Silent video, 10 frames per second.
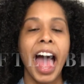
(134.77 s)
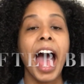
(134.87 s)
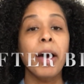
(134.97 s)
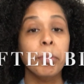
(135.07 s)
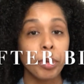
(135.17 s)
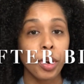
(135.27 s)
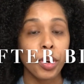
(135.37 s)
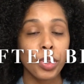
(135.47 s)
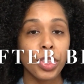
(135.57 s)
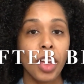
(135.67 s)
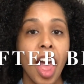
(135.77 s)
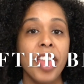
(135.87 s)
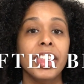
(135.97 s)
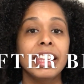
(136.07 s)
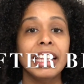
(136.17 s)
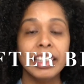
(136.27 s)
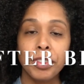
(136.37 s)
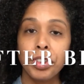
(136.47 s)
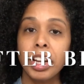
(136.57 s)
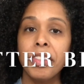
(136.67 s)
At birth, the
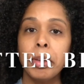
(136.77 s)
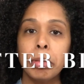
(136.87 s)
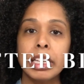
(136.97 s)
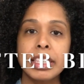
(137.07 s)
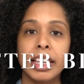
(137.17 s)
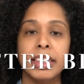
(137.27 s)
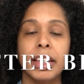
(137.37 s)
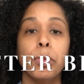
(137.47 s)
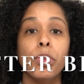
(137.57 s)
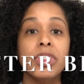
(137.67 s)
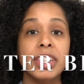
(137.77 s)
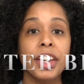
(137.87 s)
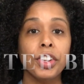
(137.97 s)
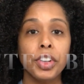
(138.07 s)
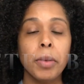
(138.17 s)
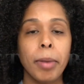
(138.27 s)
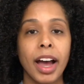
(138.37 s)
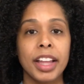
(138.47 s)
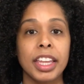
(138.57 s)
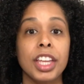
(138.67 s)
delivery of the placenta will signal your
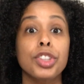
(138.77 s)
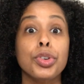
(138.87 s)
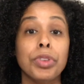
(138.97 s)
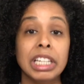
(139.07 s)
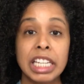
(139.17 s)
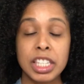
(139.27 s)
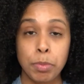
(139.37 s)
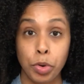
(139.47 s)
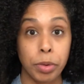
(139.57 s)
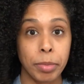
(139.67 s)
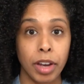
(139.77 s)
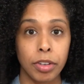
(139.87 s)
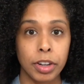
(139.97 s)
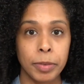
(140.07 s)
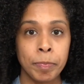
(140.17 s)
body to release more milk.